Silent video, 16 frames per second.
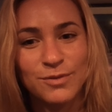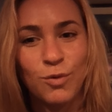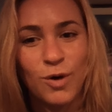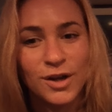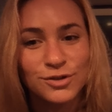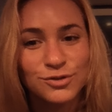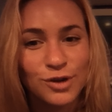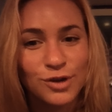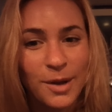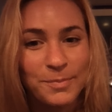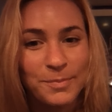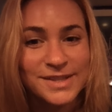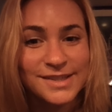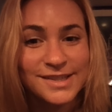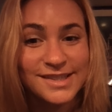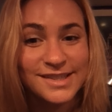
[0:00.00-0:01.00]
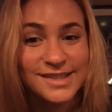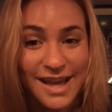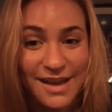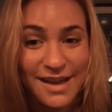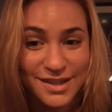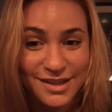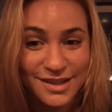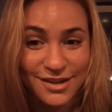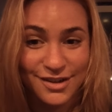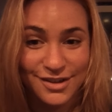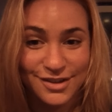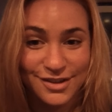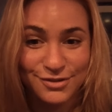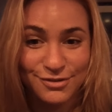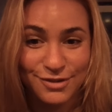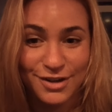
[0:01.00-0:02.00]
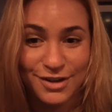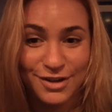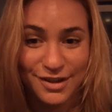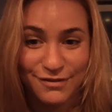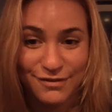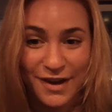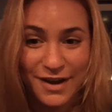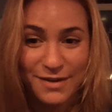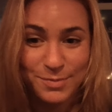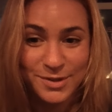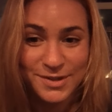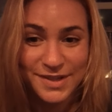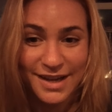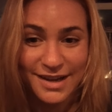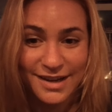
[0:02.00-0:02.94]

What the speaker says: one drop in 7 years greater than 5%.